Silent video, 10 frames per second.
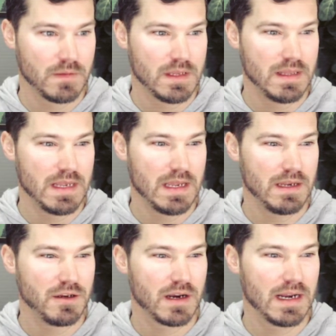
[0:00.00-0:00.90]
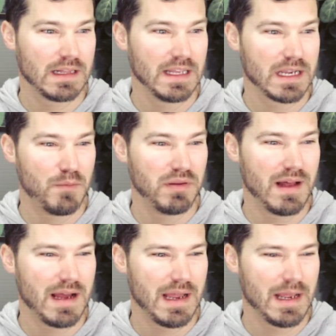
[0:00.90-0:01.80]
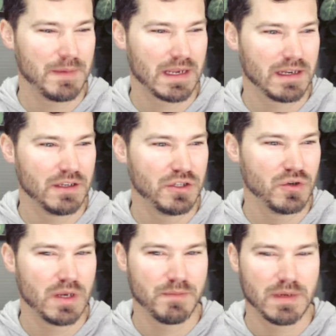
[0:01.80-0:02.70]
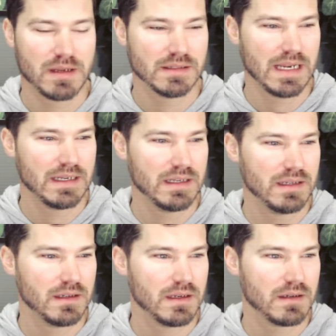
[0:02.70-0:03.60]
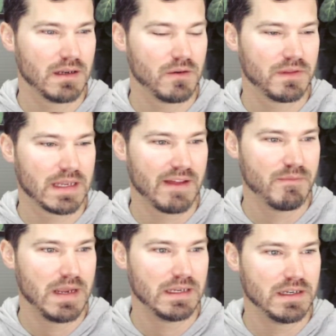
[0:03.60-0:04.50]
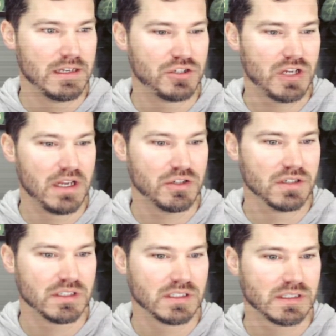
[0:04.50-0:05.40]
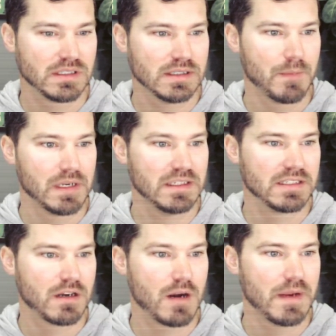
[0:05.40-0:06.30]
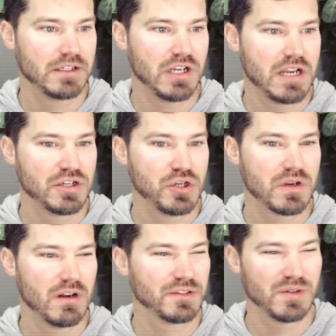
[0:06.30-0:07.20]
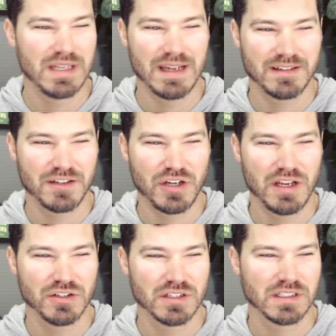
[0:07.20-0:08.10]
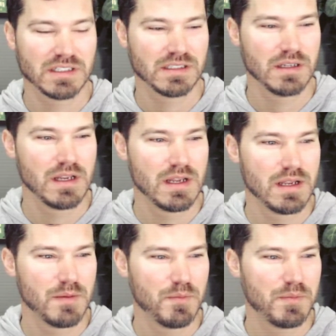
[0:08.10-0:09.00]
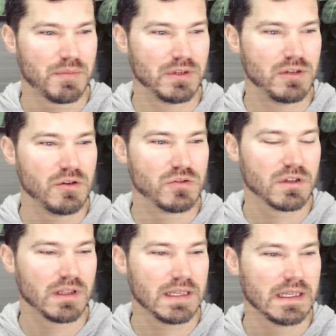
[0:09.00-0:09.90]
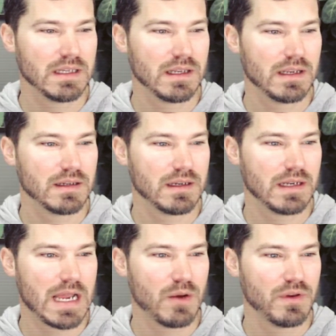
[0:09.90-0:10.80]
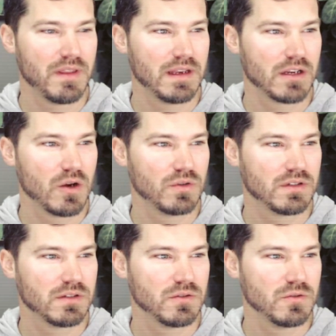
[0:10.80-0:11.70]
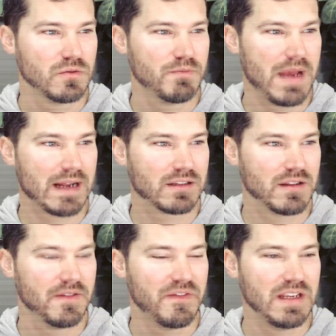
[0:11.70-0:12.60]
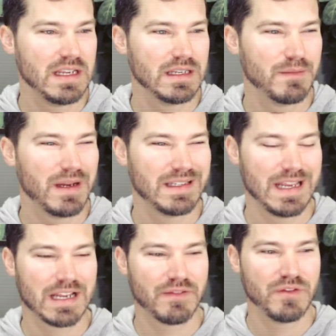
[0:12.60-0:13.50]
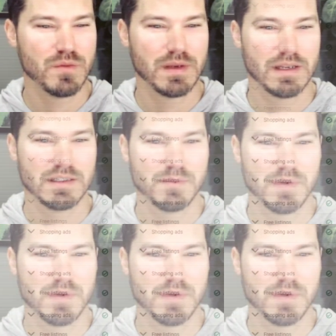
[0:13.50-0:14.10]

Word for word: And then you're gonna click apply. I'm not gonna do it because I didn't, I don't think I've made any changes. I'm gonna discard my changes. You can also test changes, but usually I would then go to back to the feed. It might take a few minutes,